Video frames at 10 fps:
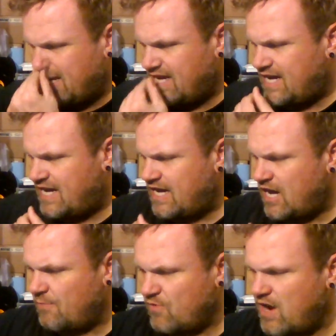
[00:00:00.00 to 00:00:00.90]

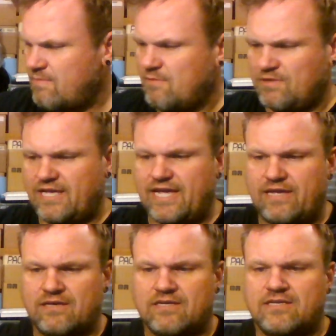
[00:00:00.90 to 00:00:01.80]
I'll probably
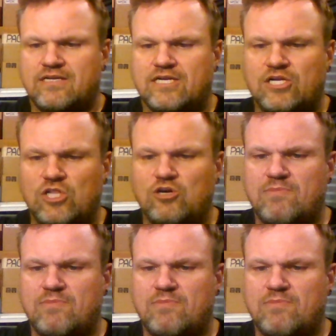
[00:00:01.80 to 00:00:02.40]
glue